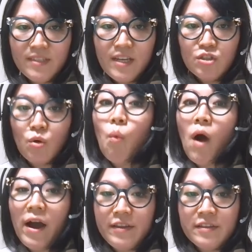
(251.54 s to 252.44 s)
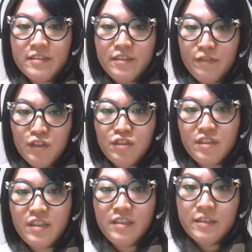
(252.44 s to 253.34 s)
So why
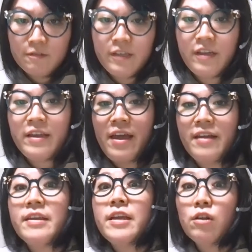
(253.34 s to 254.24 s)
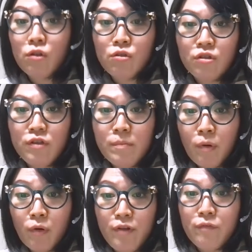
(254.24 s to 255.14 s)
diversity, equity, and inclusion
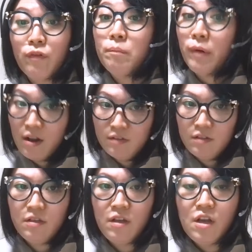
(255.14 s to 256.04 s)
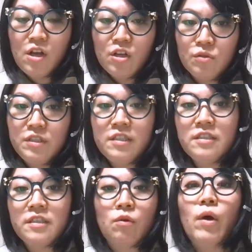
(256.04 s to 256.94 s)
important for brands. So this
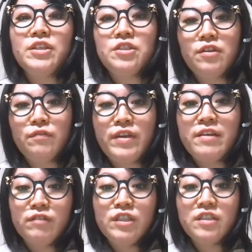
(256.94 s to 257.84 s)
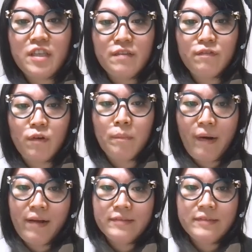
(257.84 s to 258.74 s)
is a question we receive from
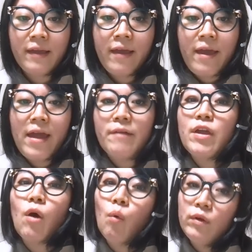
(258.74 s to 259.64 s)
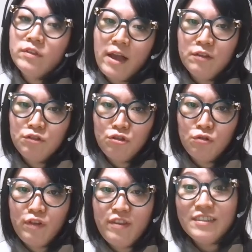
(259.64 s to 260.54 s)
brands, and we always answer
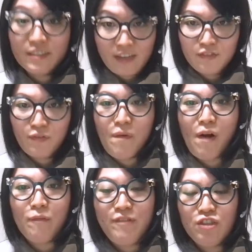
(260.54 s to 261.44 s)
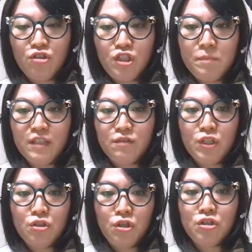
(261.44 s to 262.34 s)
with insights from our VisualGPS
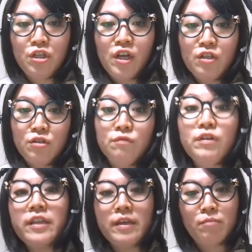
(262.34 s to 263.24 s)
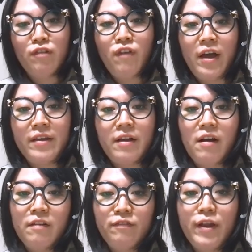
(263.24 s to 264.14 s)
research to really provide
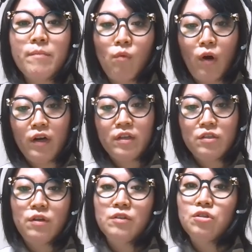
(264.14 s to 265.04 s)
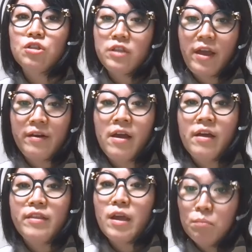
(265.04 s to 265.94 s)
a framework to understand
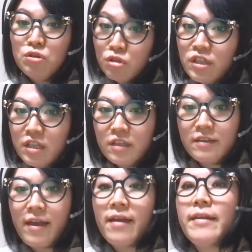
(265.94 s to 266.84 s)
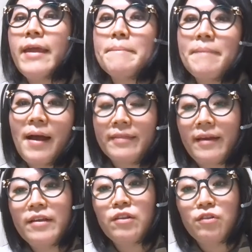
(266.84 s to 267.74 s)
the opportunities and impact
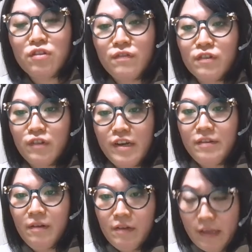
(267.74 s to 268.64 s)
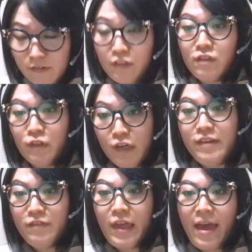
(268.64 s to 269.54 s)
that inclusive creative, inclusive
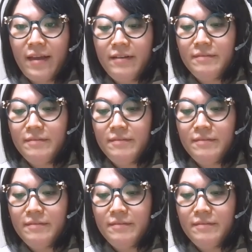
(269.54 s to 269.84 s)
creative can